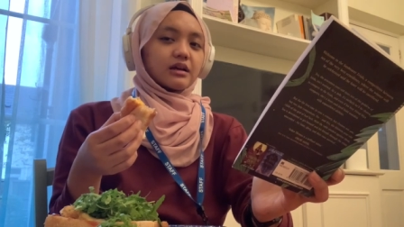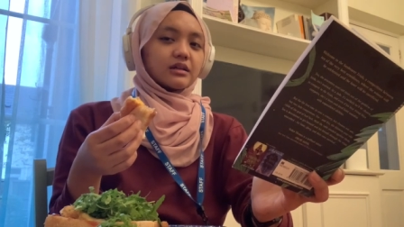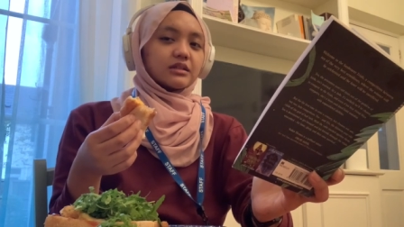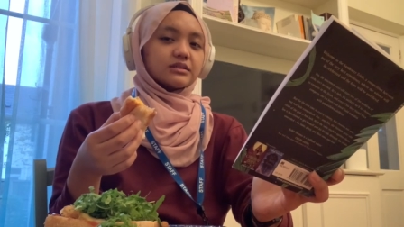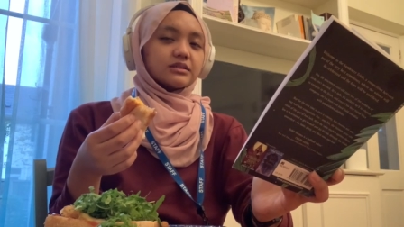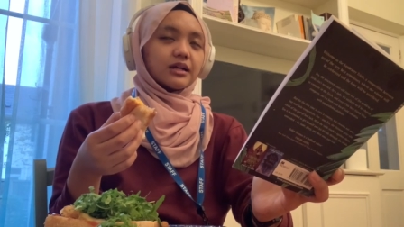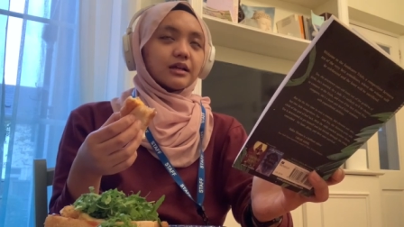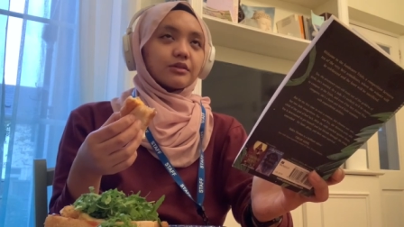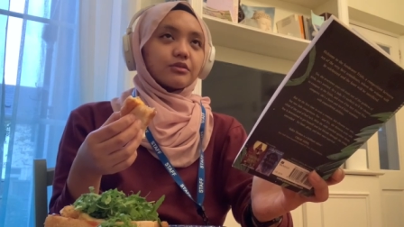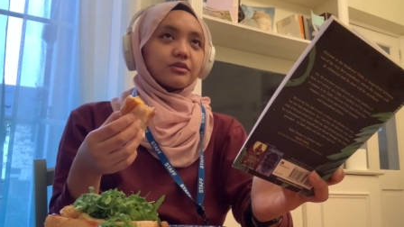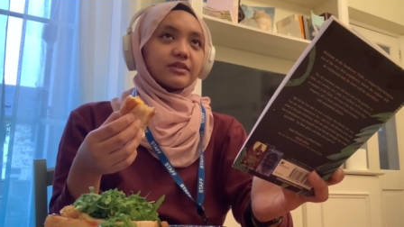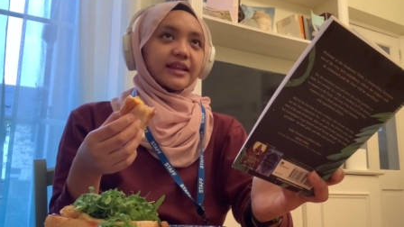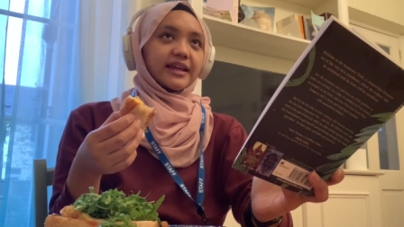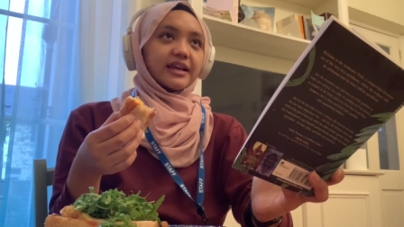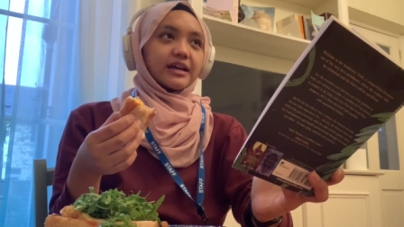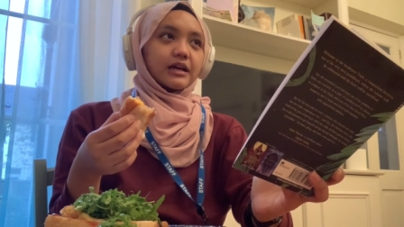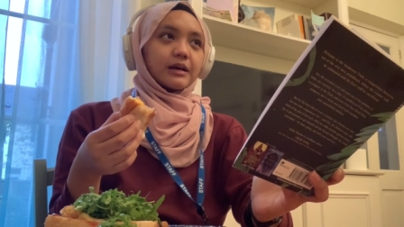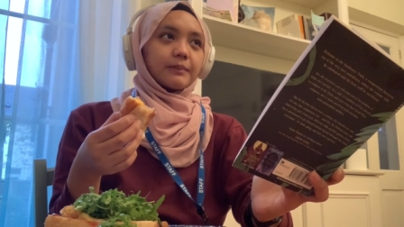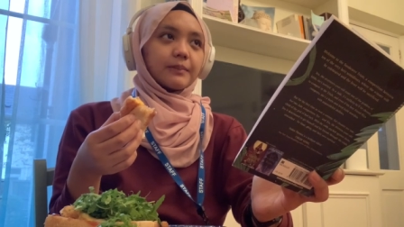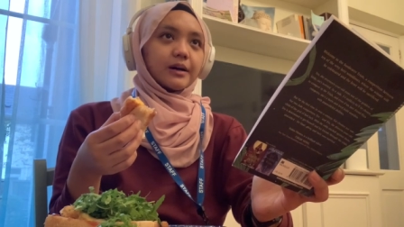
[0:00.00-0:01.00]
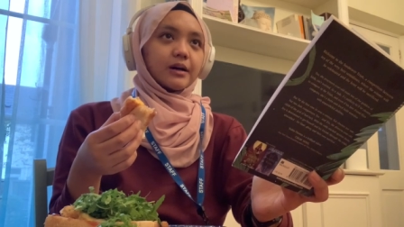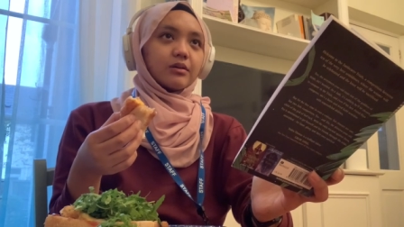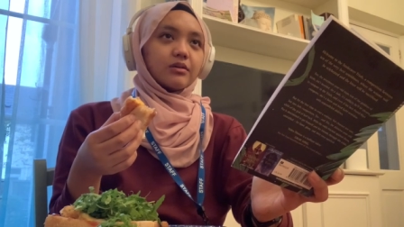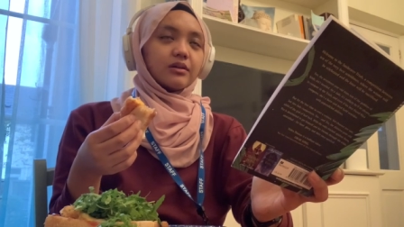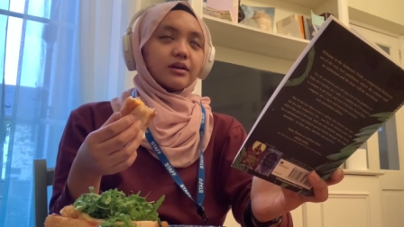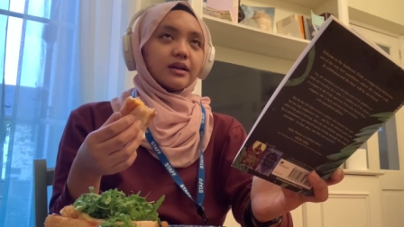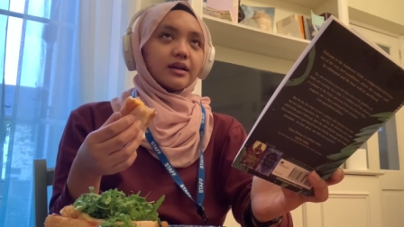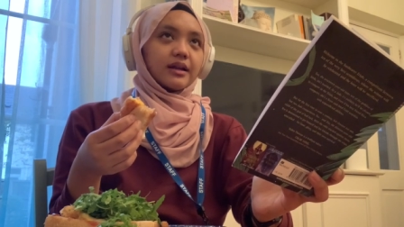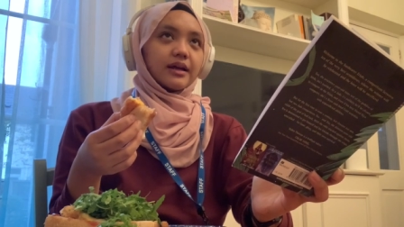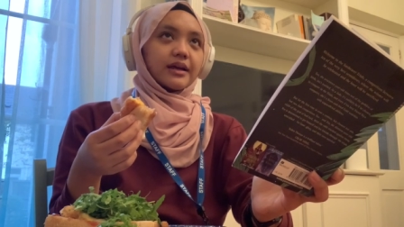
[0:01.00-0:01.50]
start to think about
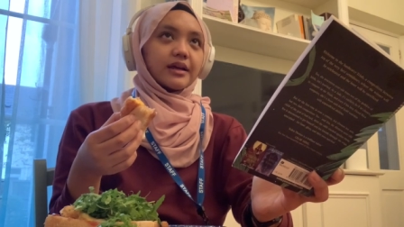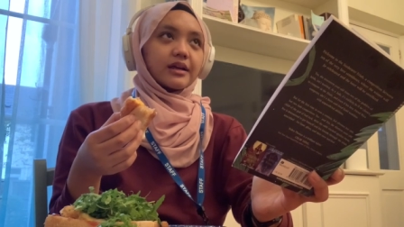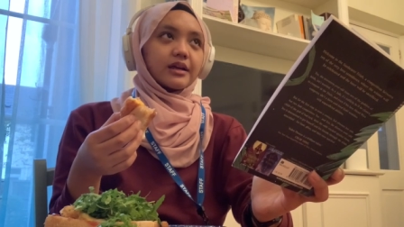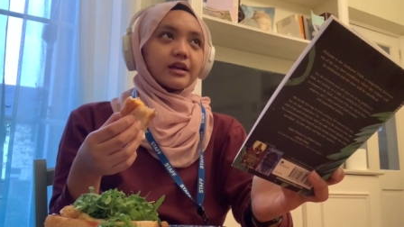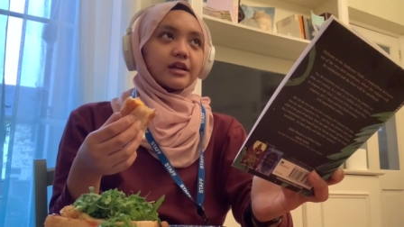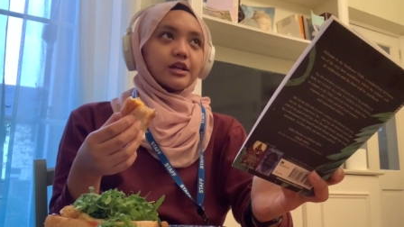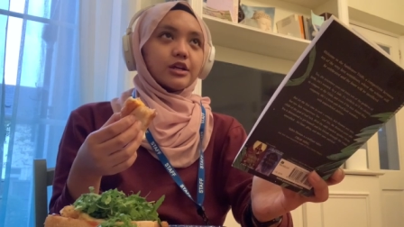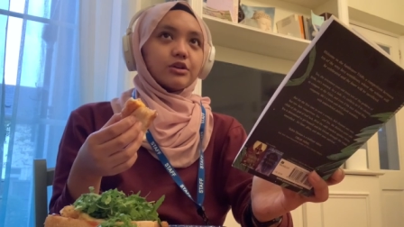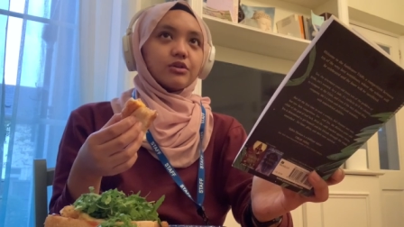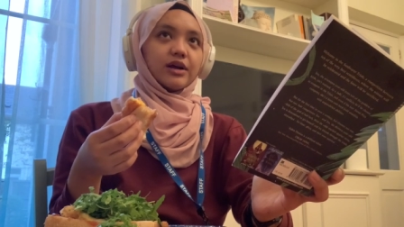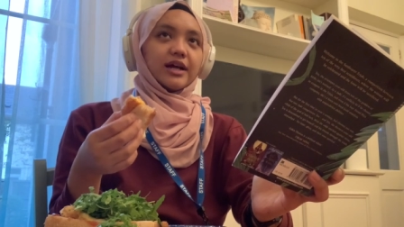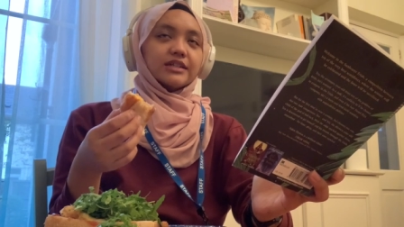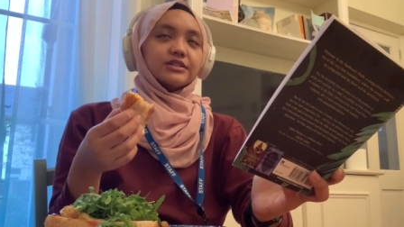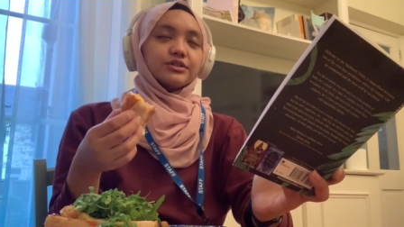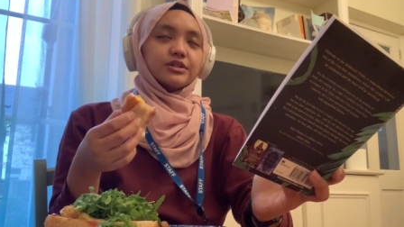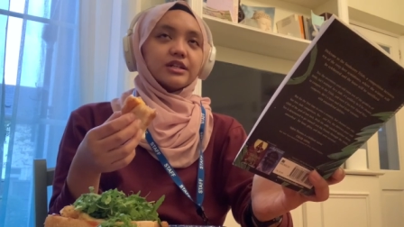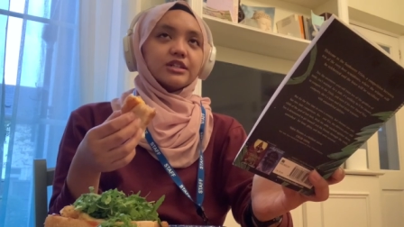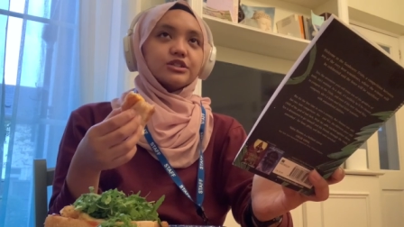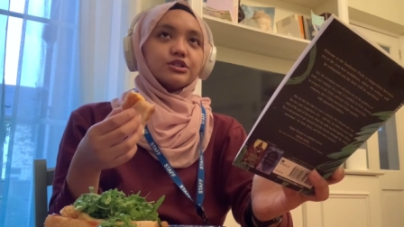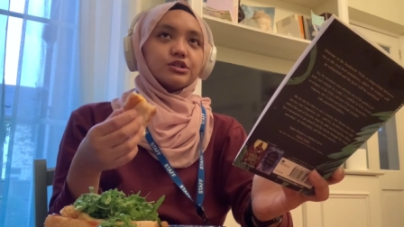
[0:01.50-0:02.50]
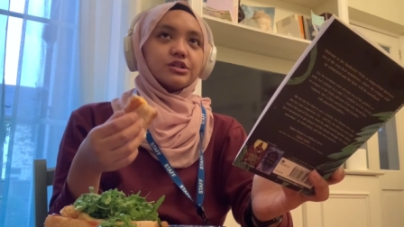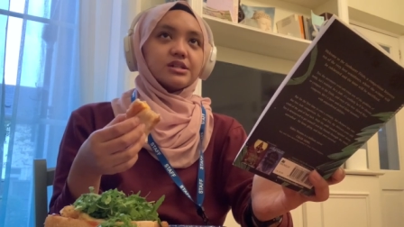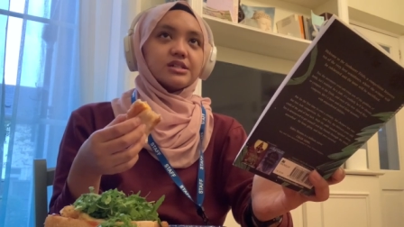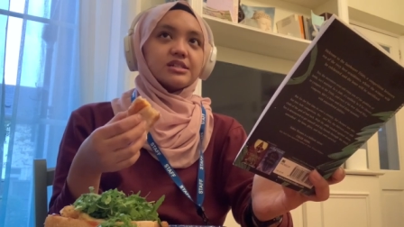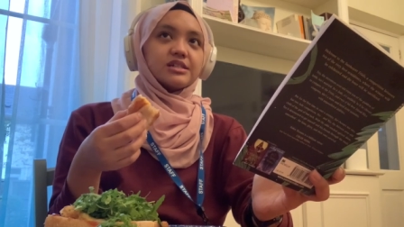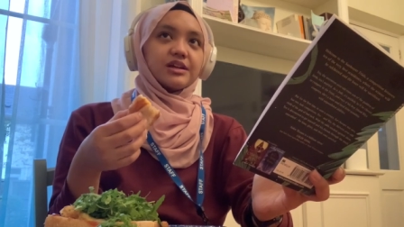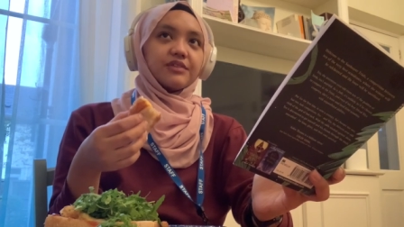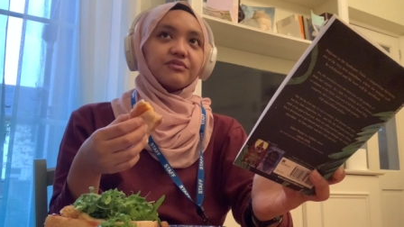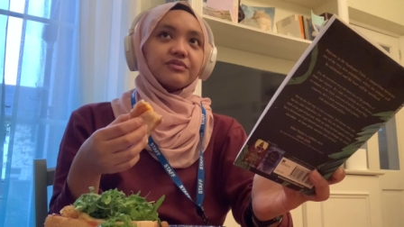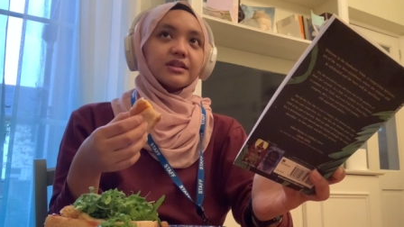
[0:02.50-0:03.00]
like you know as soon as you
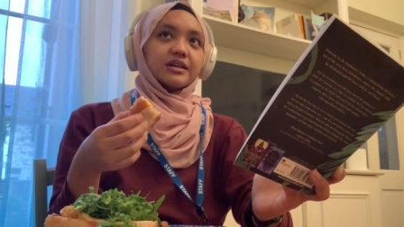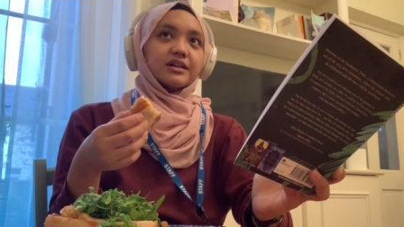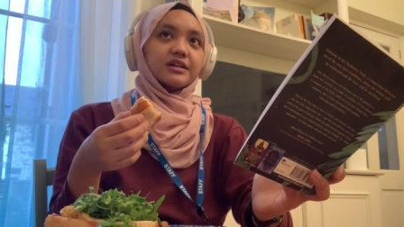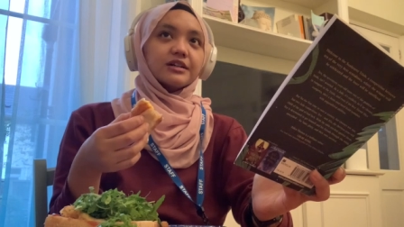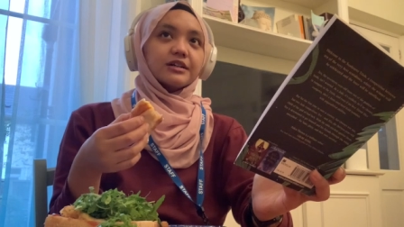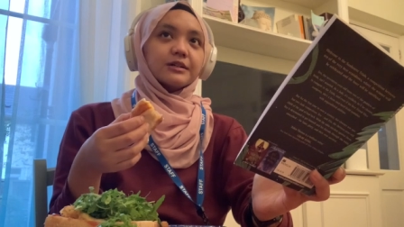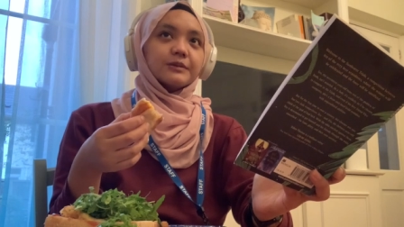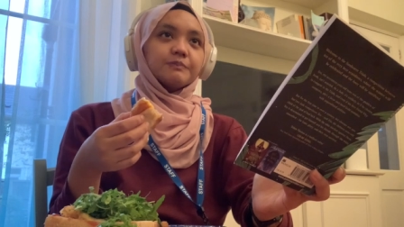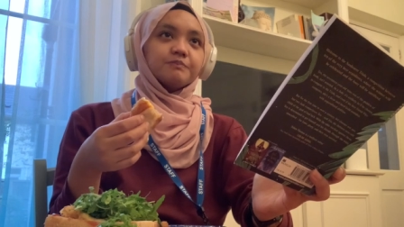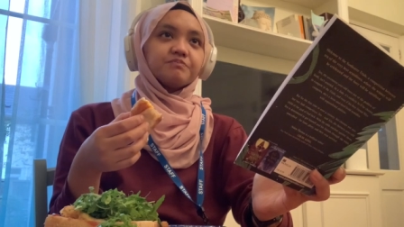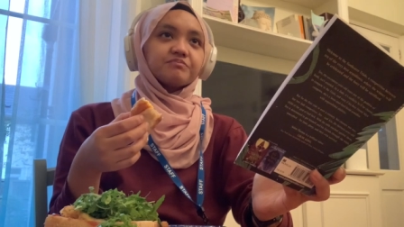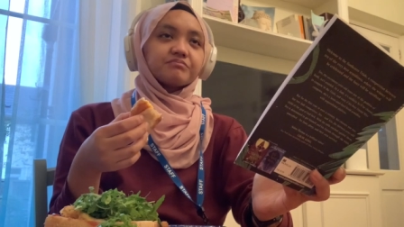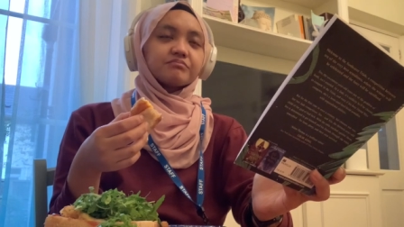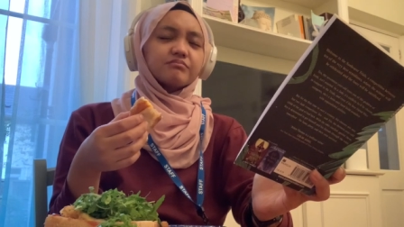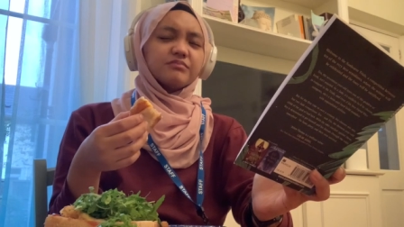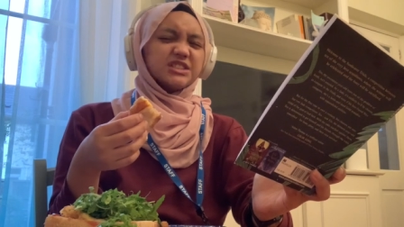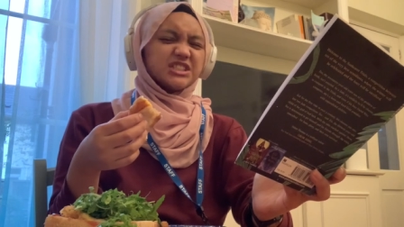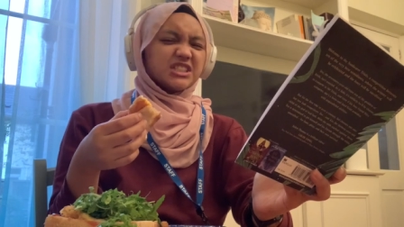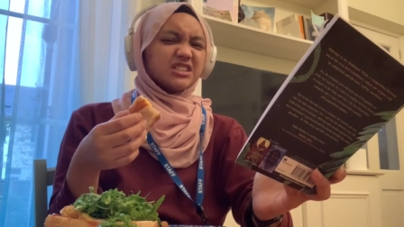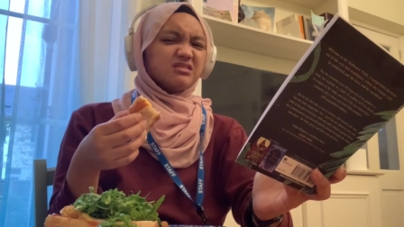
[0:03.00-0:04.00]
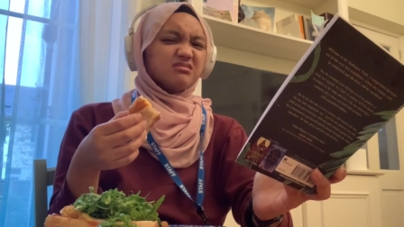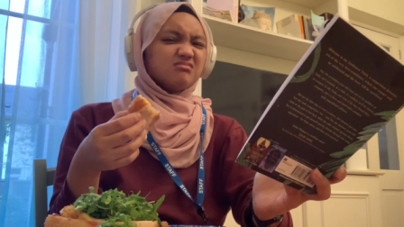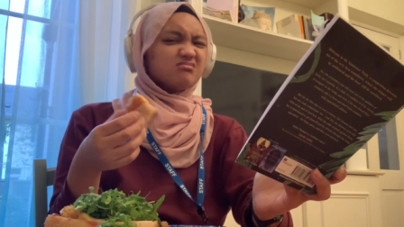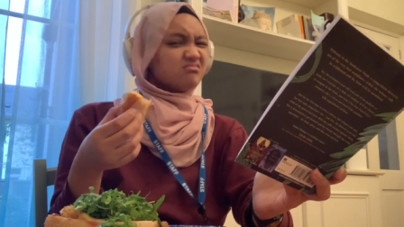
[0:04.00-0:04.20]
receive the mission